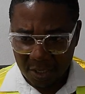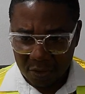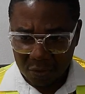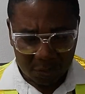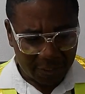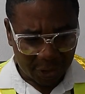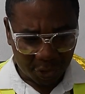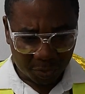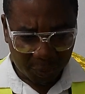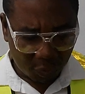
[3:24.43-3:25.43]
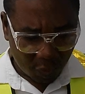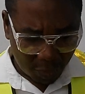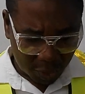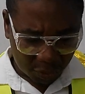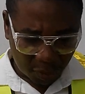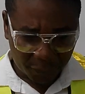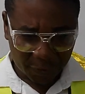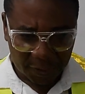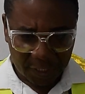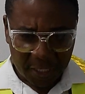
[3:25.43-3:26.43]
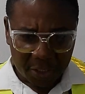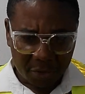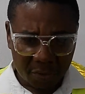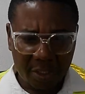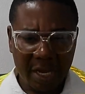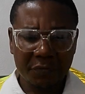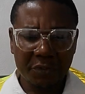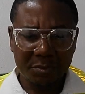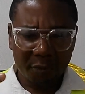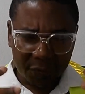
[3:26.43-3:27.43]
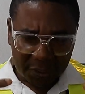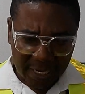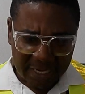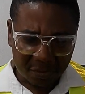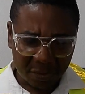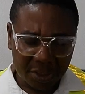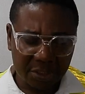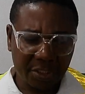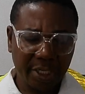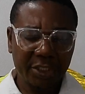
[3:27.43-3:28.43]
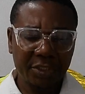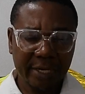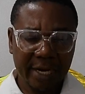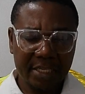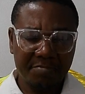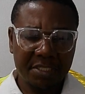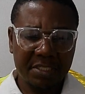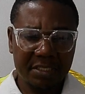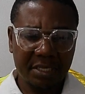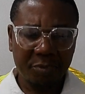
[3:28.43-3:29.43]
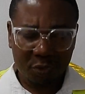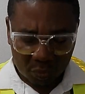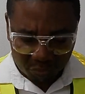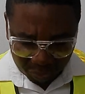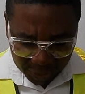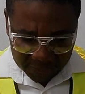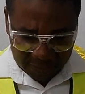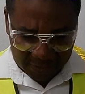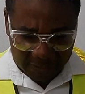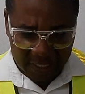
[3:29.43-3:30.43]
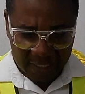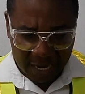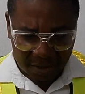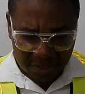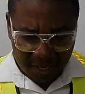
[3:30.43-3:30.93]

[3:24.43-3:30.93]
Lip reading: So there should be no much covering. You have to remove the tight clothing to ensure that this person is able to breathe in and out.